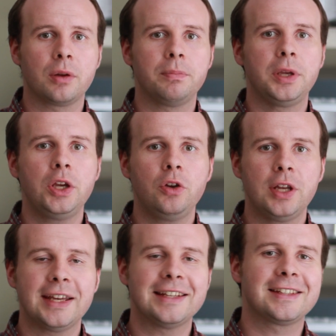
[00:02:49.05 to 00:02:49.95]

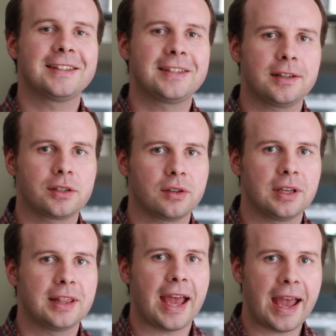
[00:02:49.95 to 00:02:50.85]
computing is
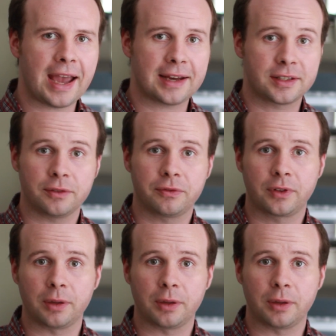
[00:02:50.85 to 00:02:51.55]
essentially the act of